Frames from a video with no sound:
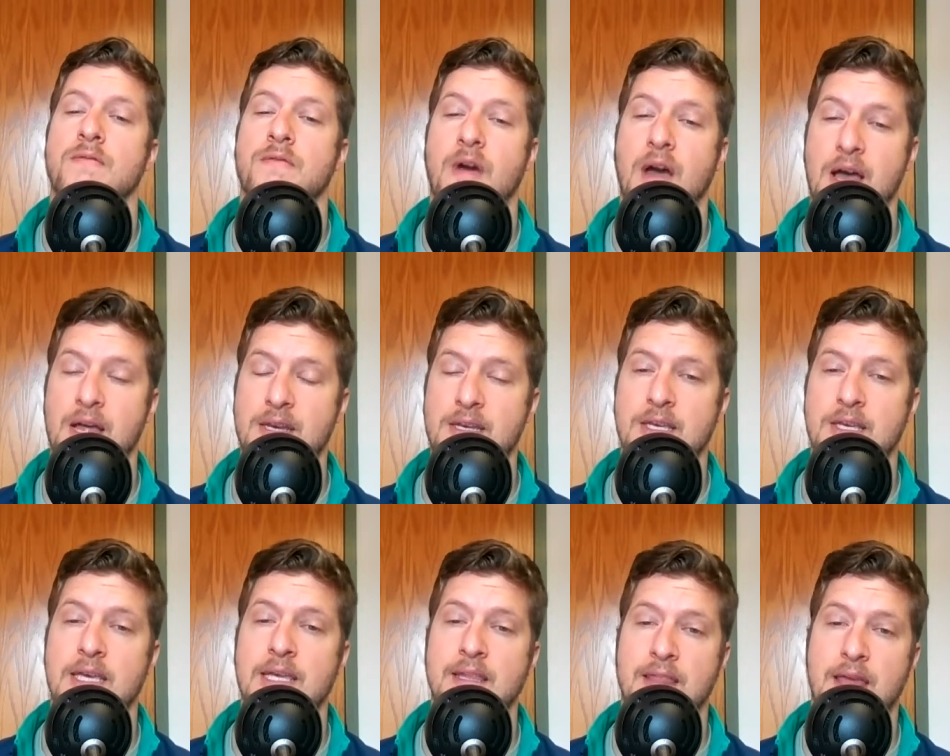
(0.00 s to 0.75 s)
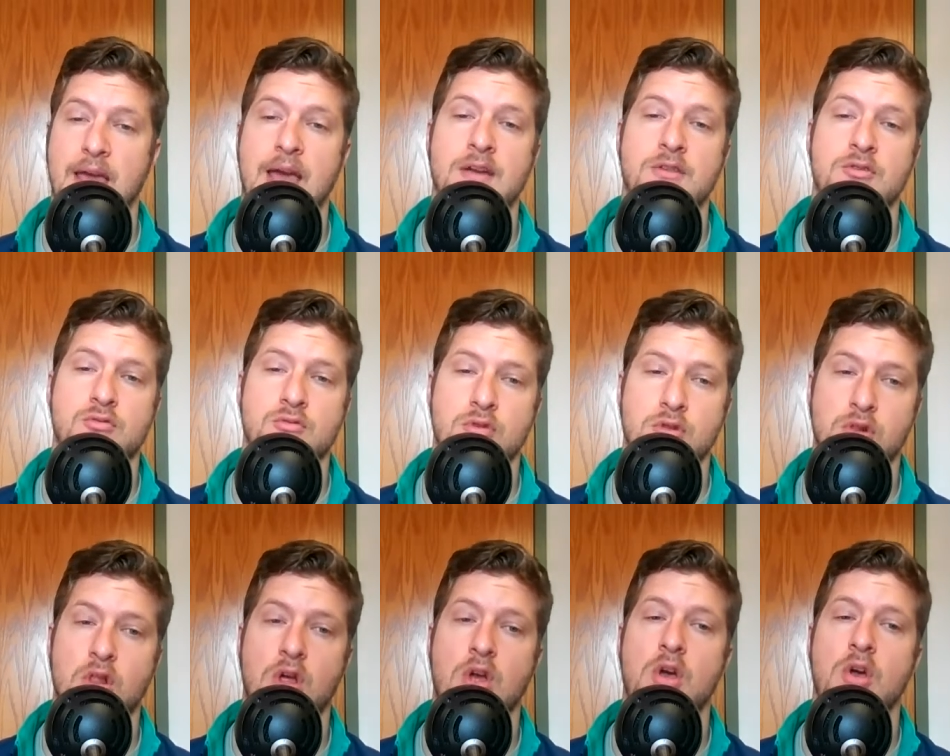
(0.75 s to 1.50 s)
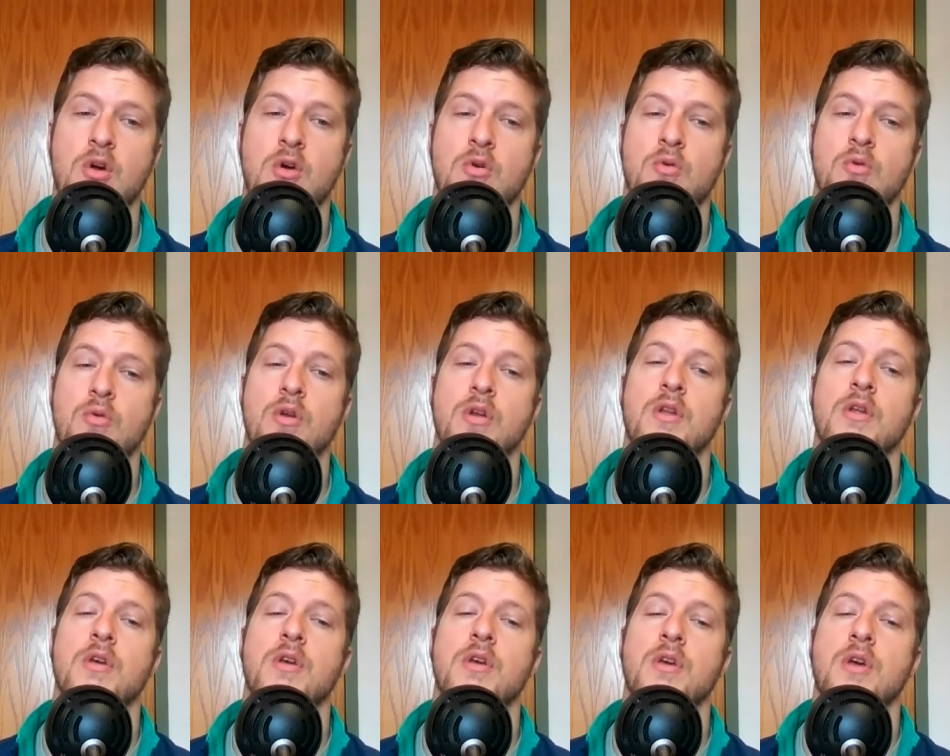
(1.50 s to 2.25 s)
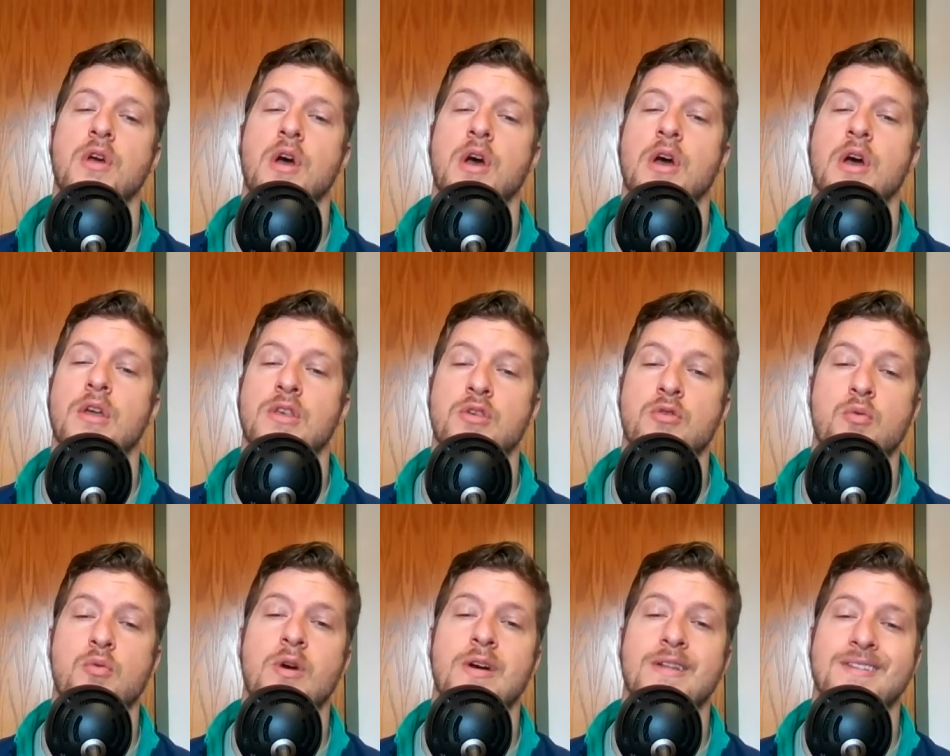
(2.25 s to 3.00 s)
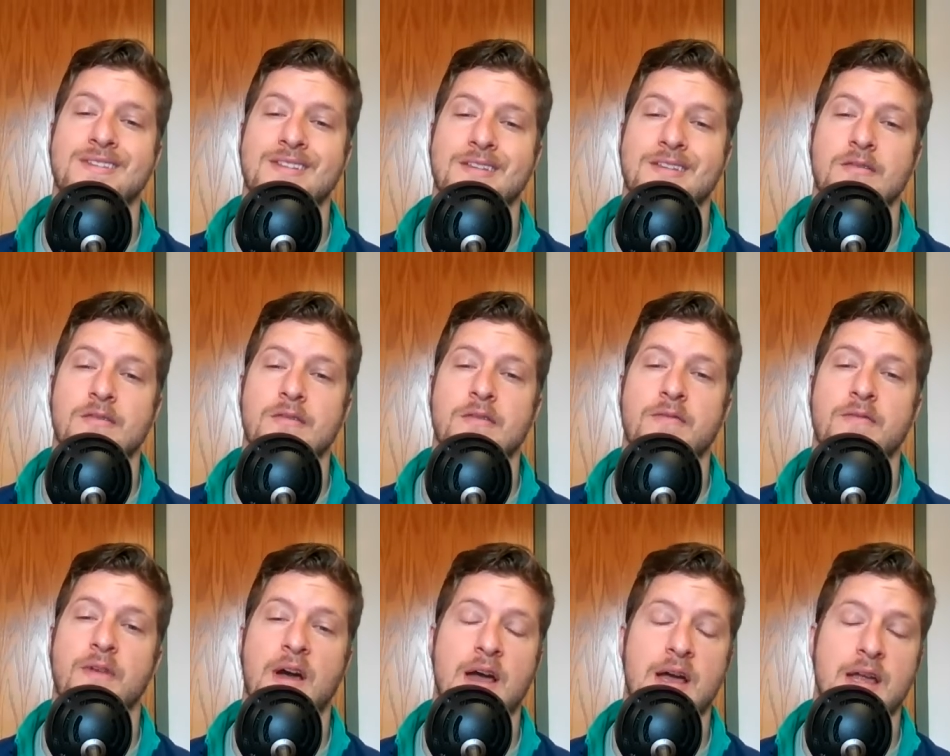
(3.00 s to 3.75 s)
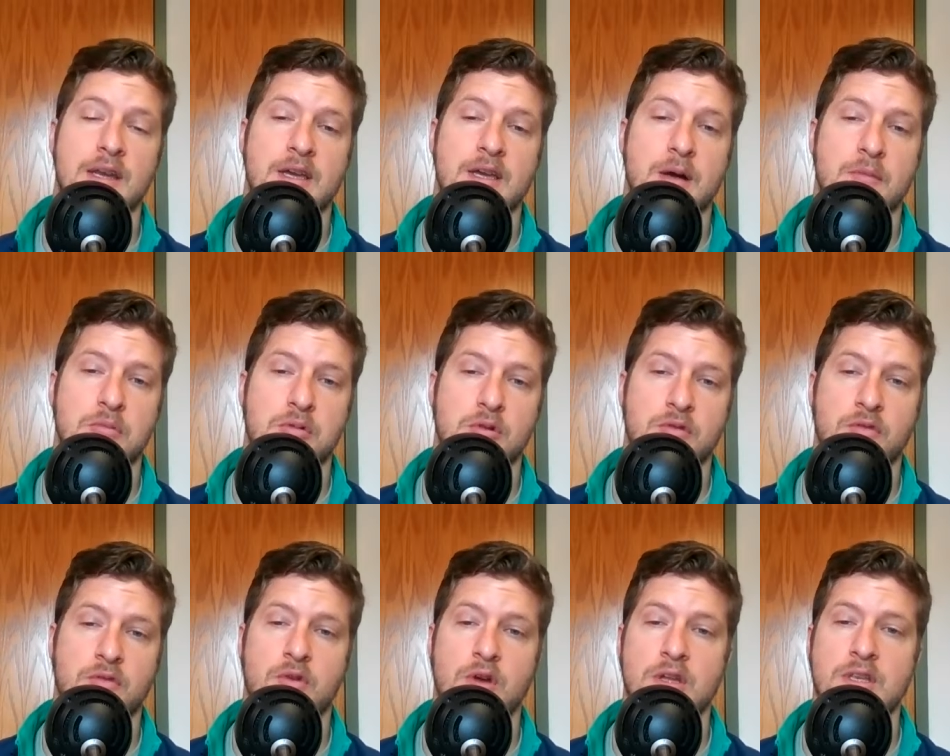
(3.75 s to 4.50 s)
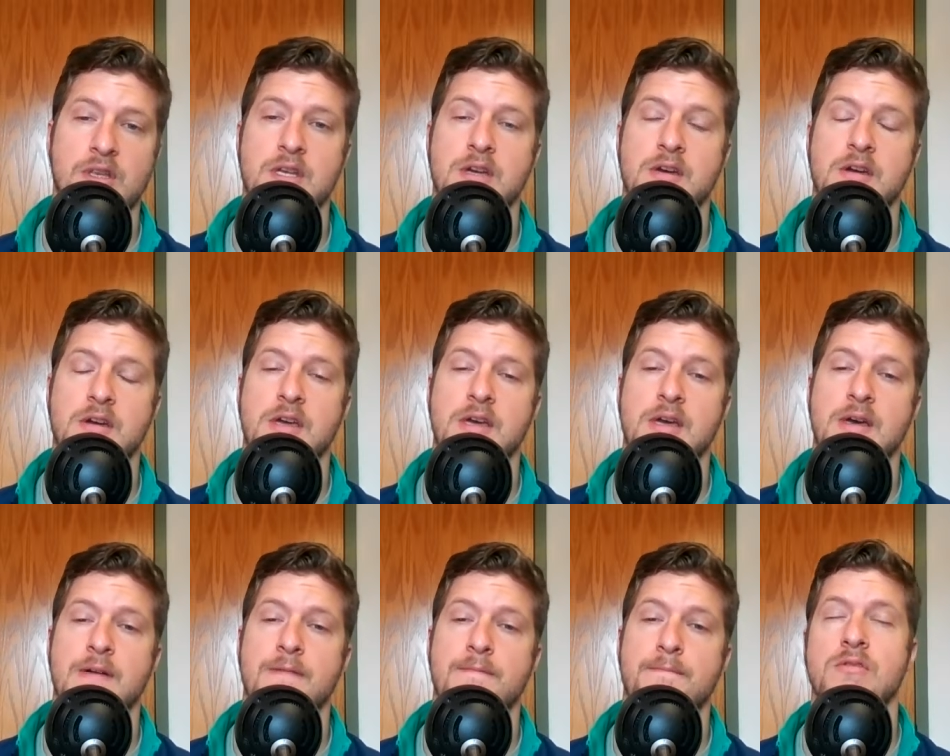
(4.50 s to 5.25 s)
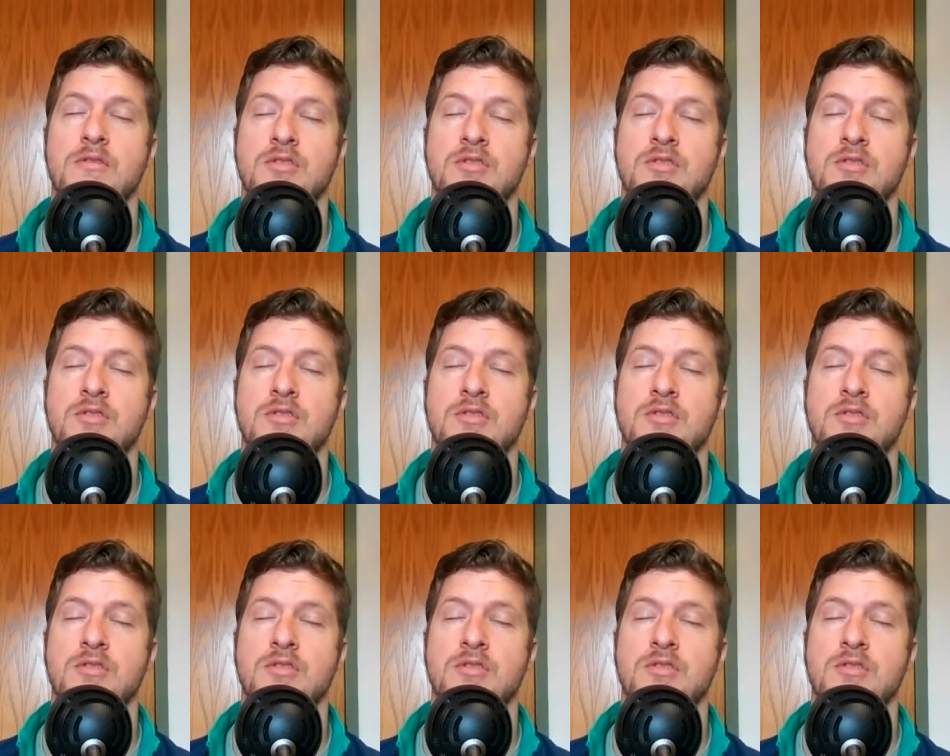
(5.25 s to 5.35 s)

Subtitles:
finding the actual loan, you want to find a couple of criteria.